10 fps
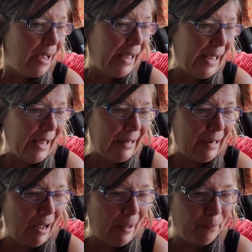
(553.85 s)
And
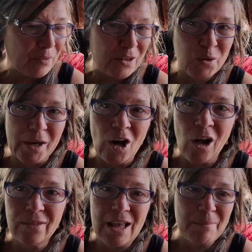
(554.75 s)
um, so I
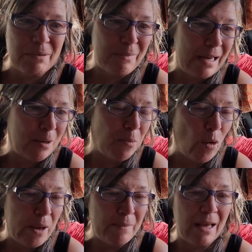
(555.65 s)
called them and made an
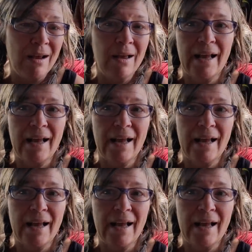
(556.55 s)
appointment.